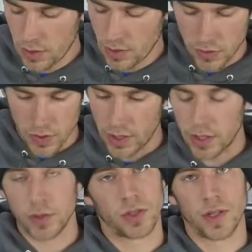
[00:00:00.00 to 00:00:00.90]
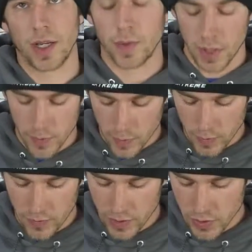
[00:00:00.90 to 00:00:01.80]
So like I'll just grab a couple more
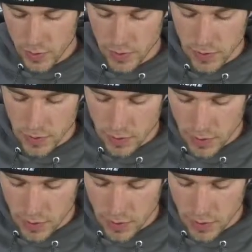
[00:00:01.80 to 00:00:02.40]
fresh ones.